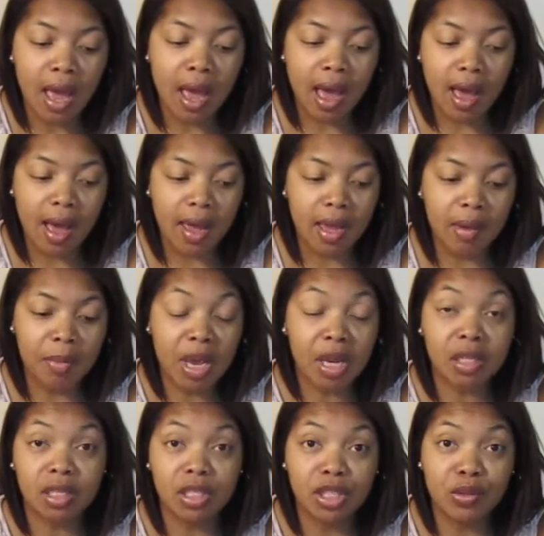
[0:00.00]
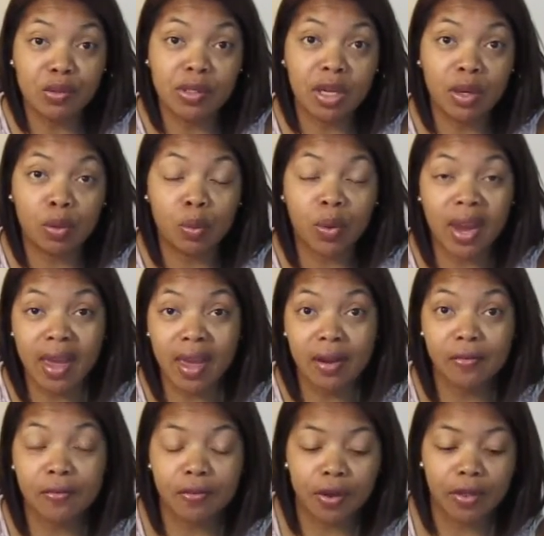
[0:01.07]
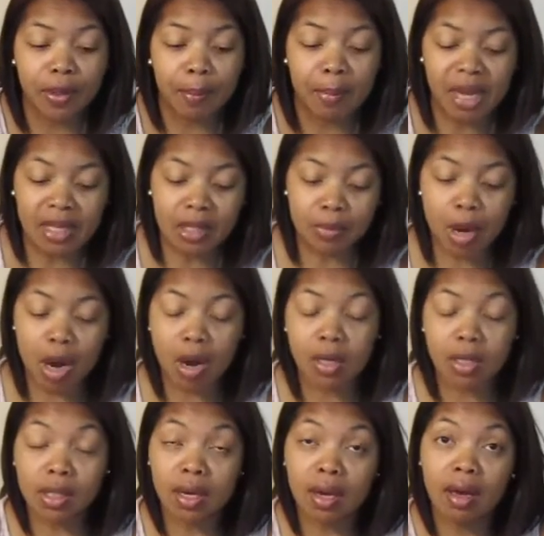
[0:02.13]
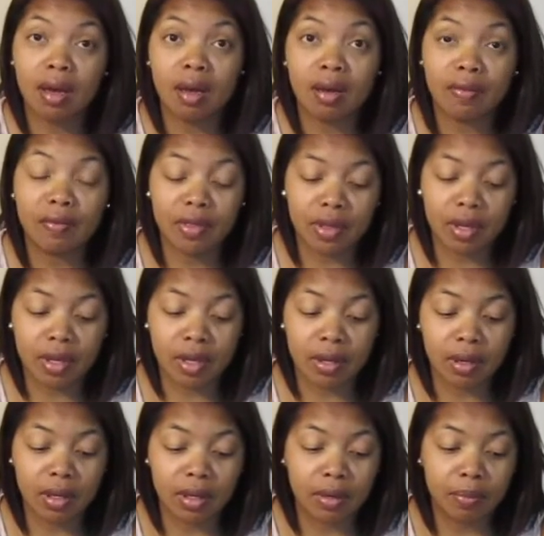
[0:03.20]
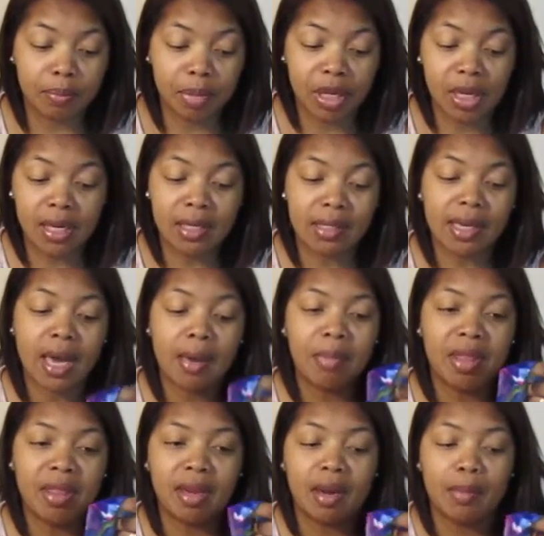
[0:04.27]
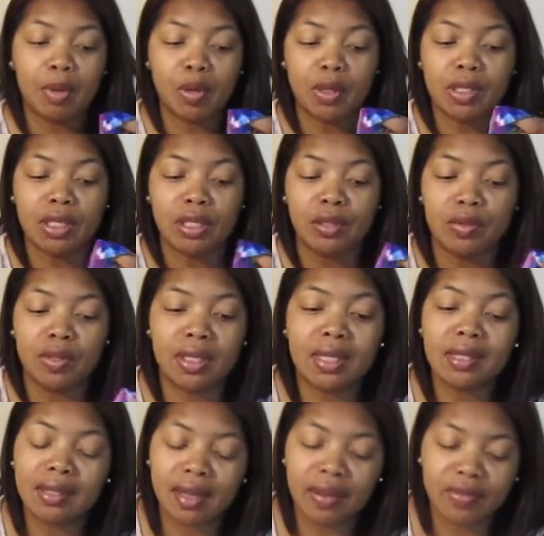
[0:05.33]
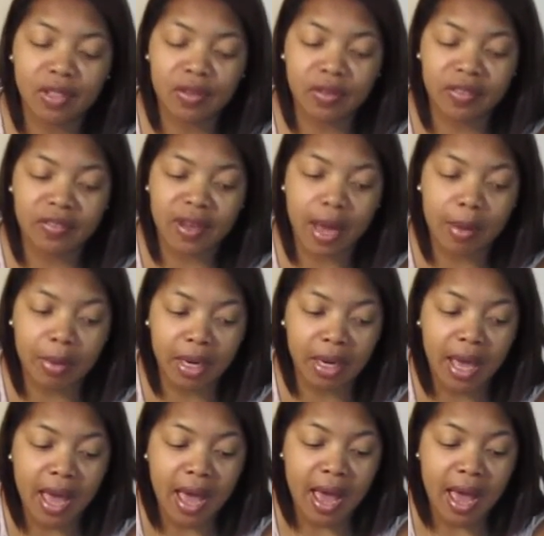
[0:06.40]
I am actually using red for the base part of the bikini top, and then I'm going to use this leftover fabric